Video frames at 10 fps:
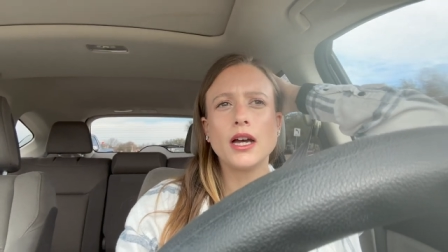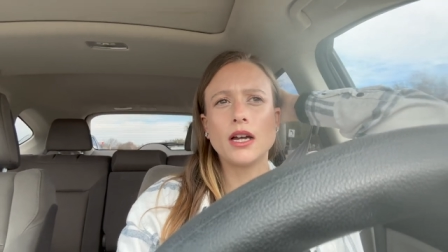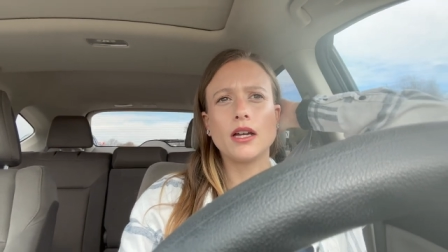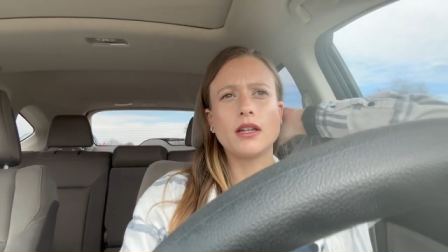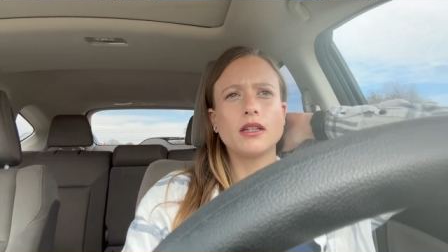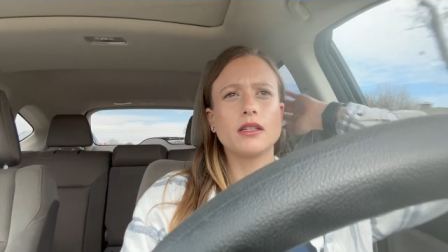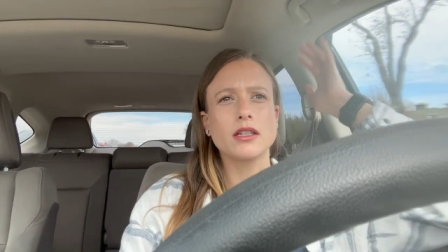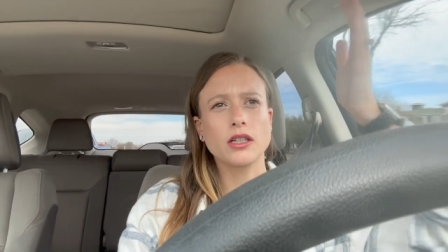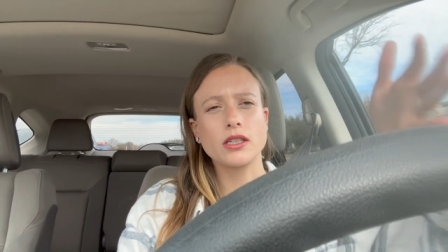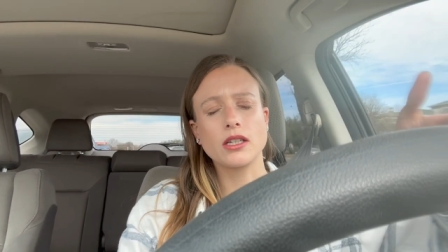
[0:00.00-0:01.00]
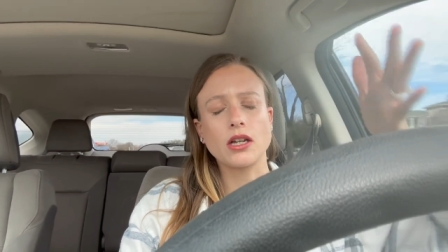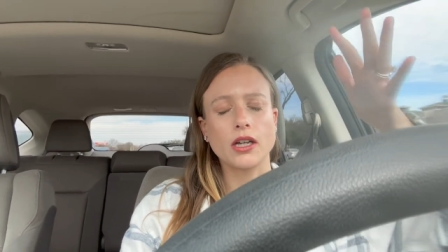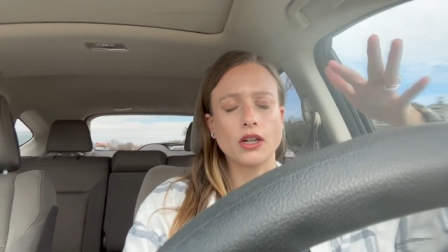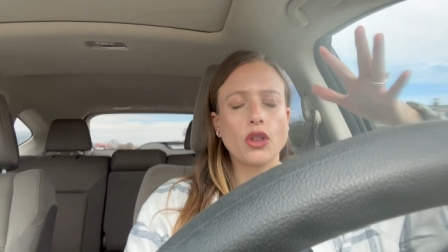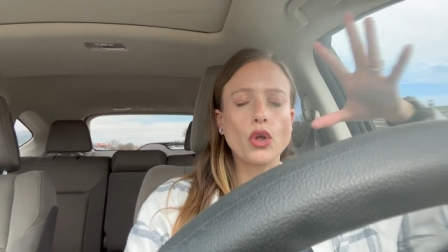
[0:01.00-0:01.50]
uh,
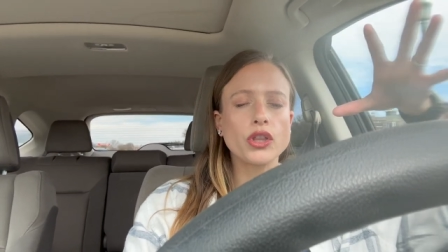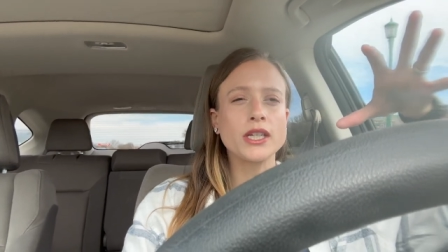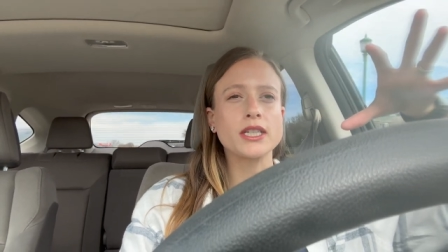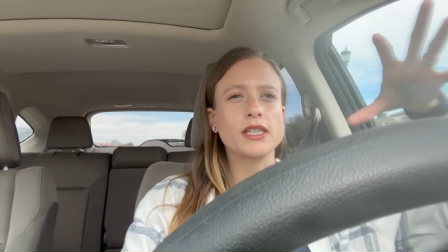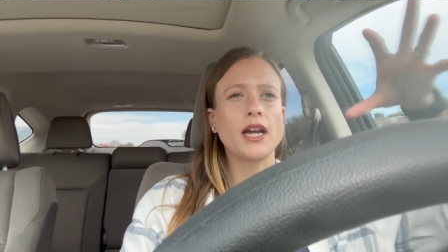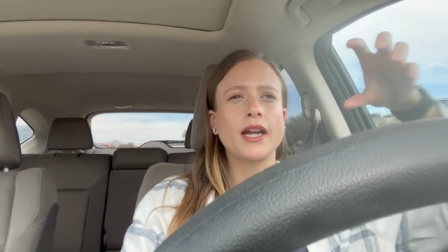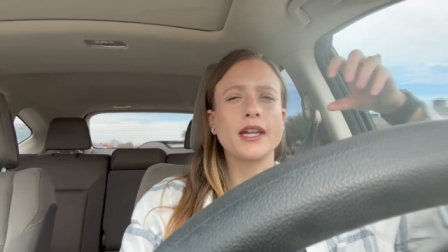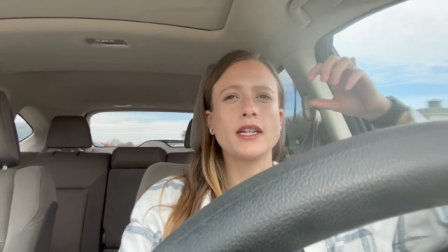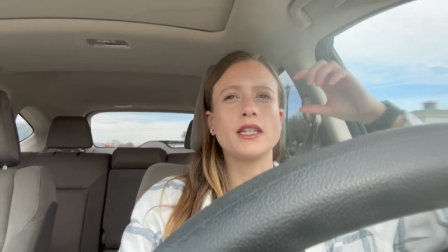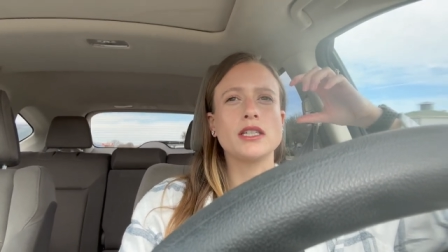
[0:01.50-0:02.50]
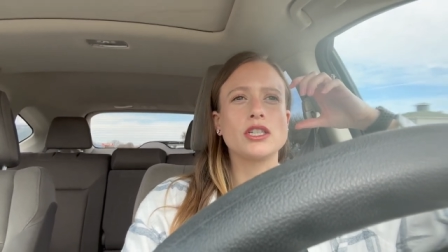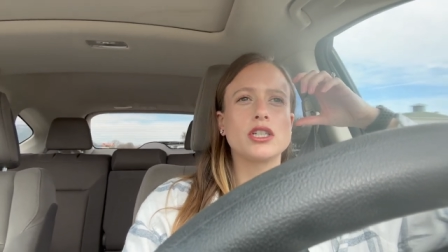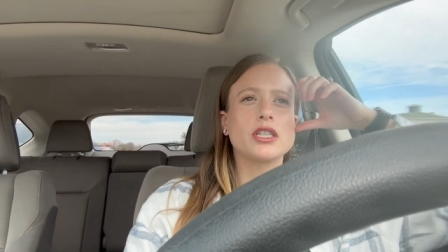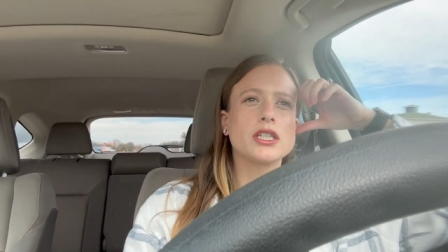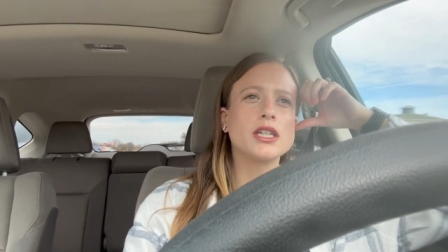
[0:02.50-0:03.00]
uh, clothing design is
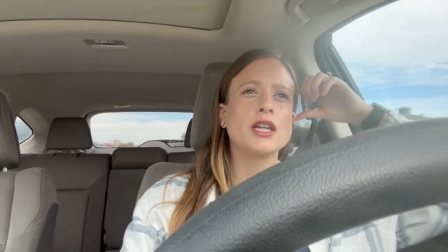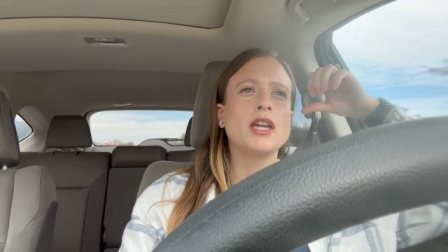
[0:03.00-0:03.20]
just